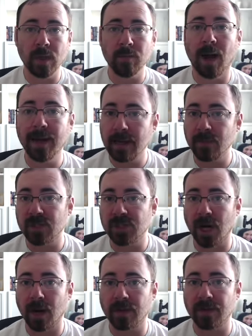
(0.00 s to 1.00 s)
my name is
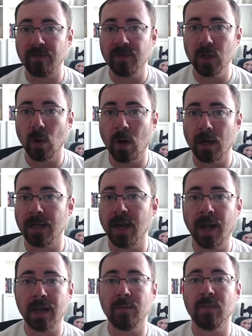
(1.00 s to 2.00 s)
Jonathan Villar, and
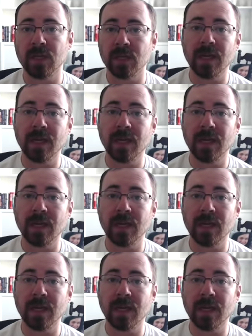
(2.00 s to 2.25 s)
I am the